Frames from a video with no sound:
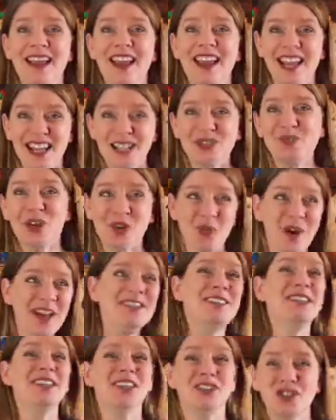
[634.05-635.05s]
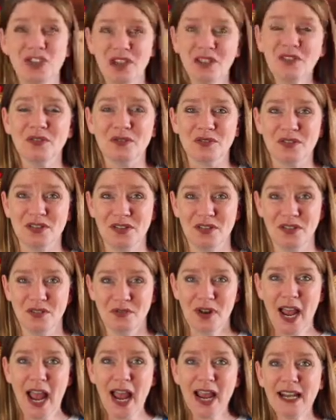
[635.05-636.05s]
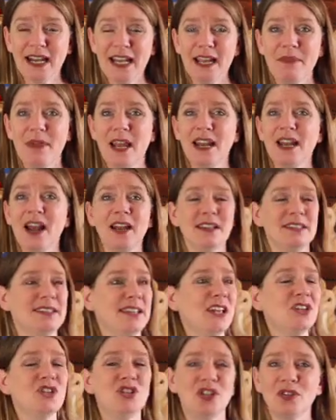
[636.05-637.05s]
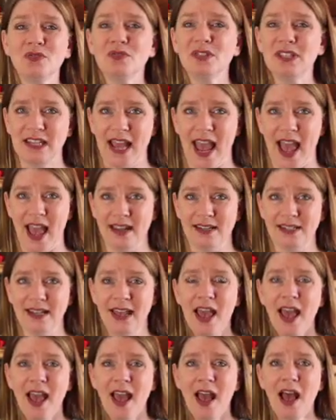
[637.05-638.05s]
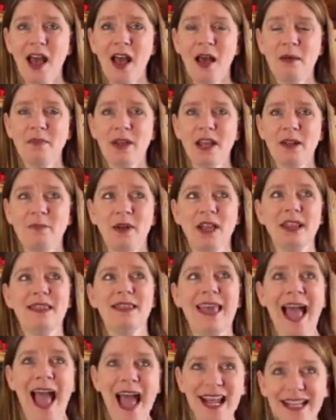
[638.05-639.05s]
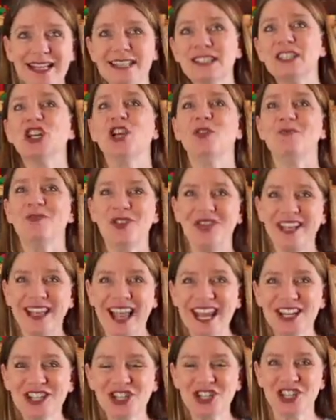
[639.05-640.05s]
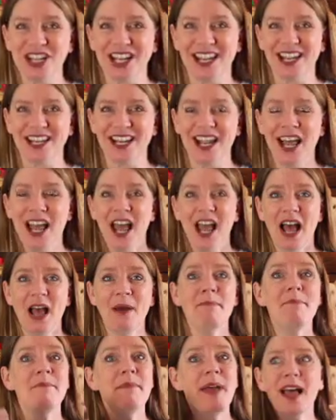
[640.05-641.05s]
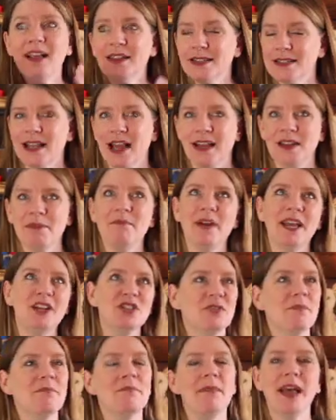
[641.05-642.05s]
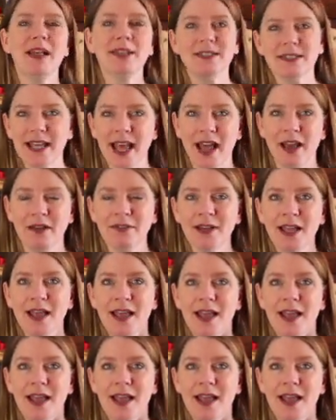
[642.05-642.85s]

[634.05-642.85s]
he's requesting juice, right? He may not say juice yet, but that is a communication. A major meltdown